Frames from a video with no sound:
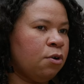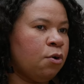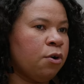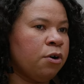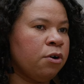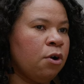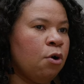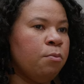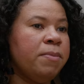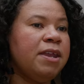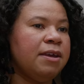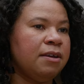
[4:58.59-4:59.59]
or
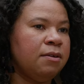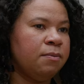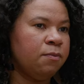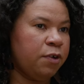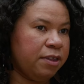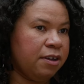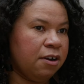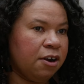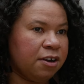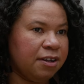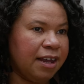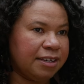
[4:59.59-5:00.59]
omitted within
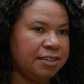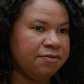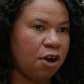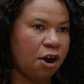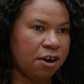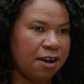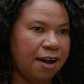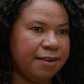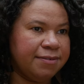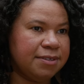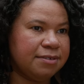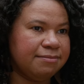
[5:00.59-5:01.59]
our collective
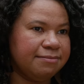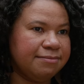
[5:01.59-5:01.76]
archives?